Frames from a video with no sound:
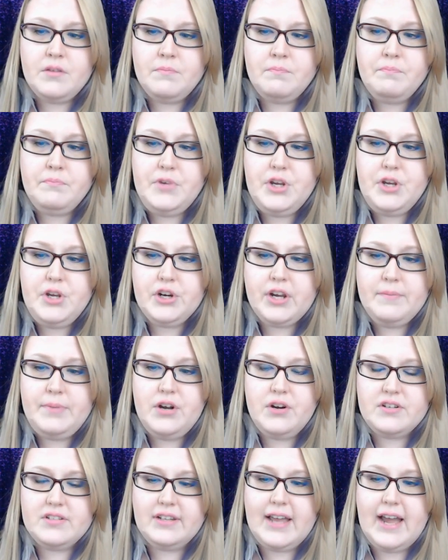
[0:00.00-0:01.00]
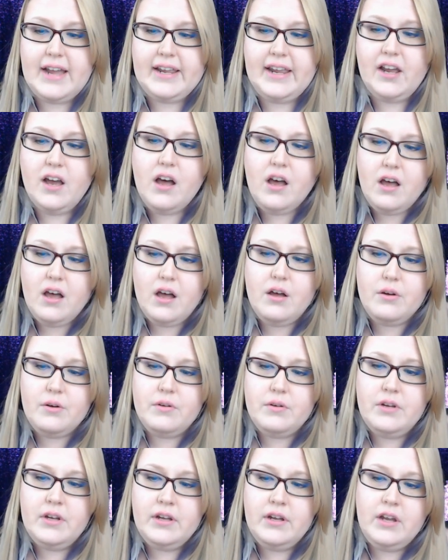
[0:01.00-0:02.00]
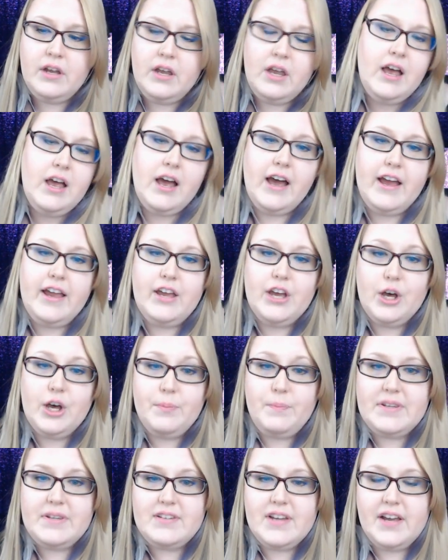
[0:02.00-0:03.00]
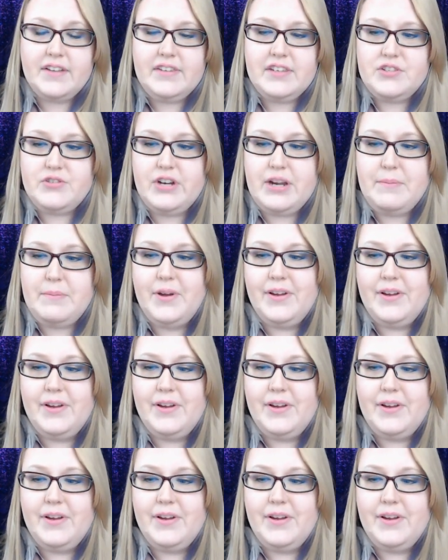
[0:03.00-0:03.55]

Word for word: your computer's lagging. Uh-oh, I hope it's not the stream.